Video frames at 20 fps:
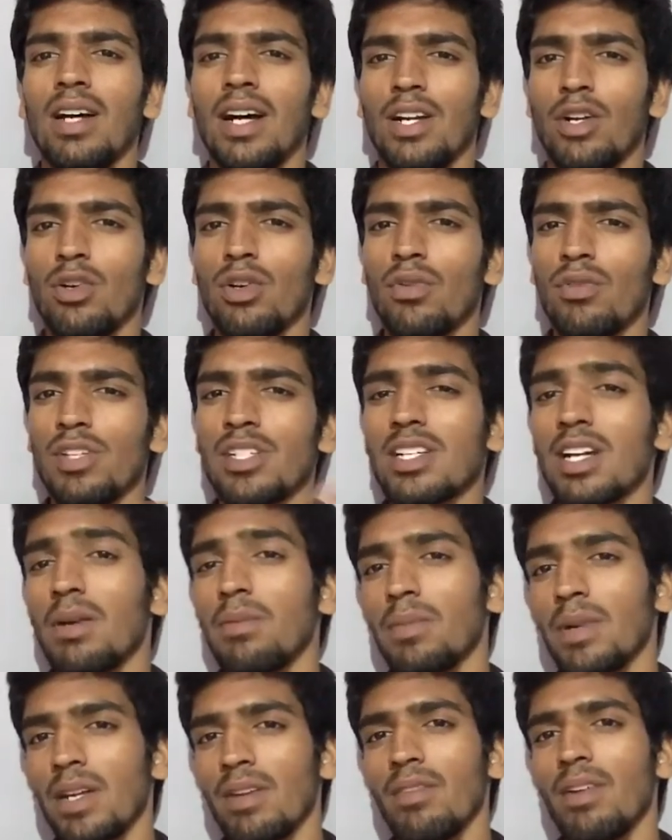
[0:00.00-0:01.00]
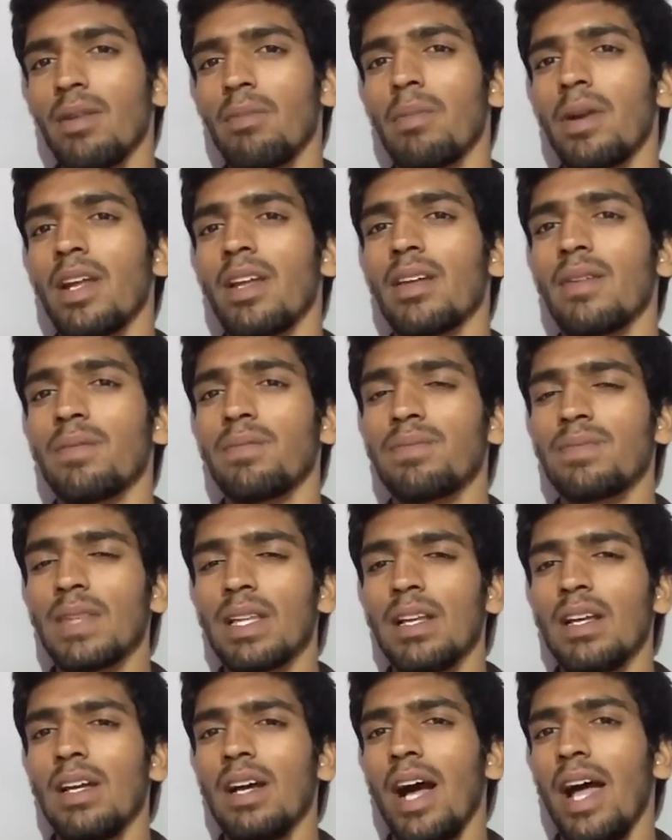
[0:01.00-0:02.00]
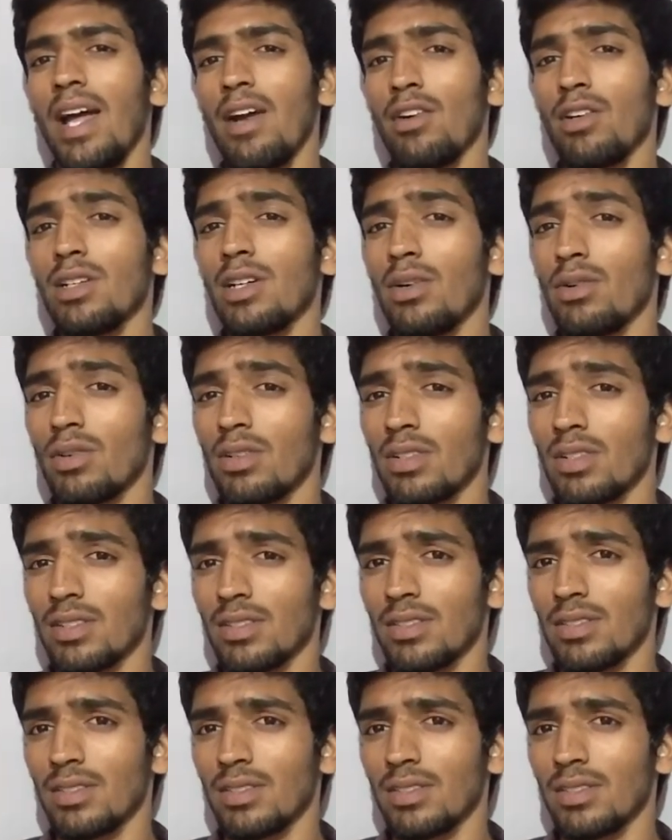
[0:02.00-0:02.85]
I don't know which company will bring. I have doubt.